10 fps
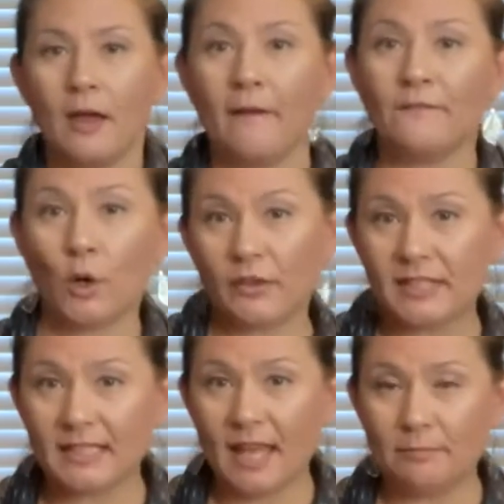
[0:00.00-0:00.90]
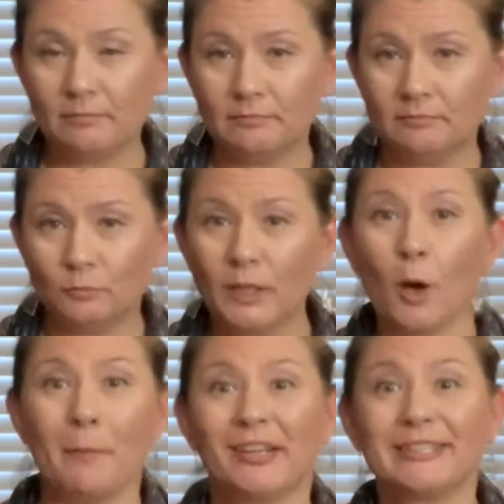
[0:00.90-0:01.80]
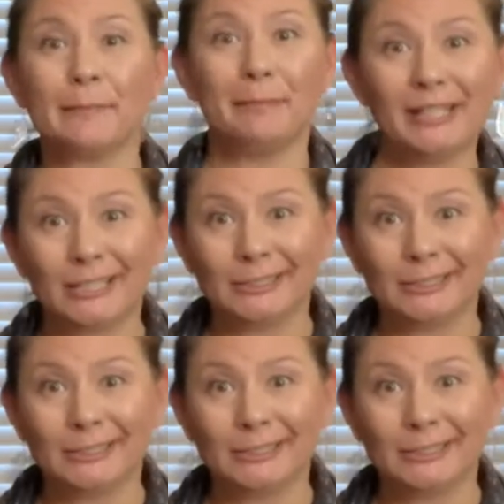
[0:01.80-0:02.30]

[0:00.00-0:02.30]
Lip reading: Fourth step, we're gonna melt some butter.